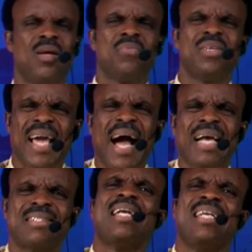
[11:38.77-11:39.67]
these
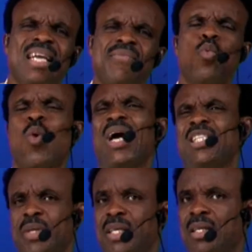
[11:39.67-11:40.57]
guys are living quite
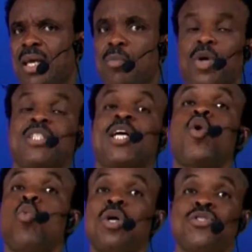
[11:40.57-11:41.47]
big, but they
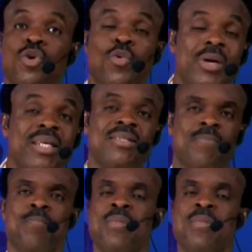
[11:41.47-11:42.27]
don't want to increase